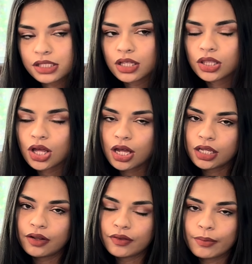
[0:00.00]
A
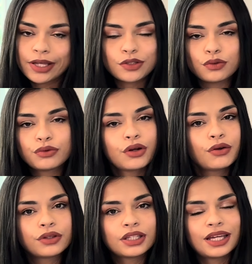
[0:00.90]
lot of the muscle
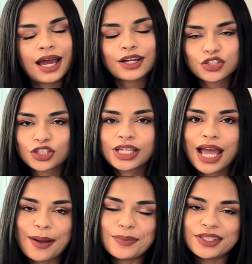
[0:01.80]
growth actually
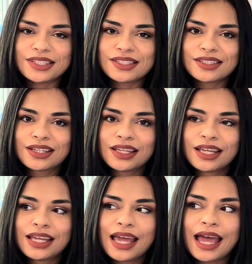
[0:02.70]
happens
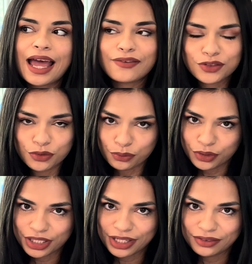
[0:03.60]
after the
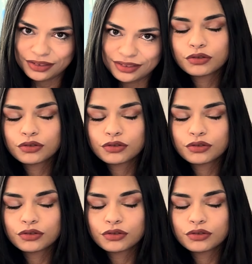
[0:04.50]
workout.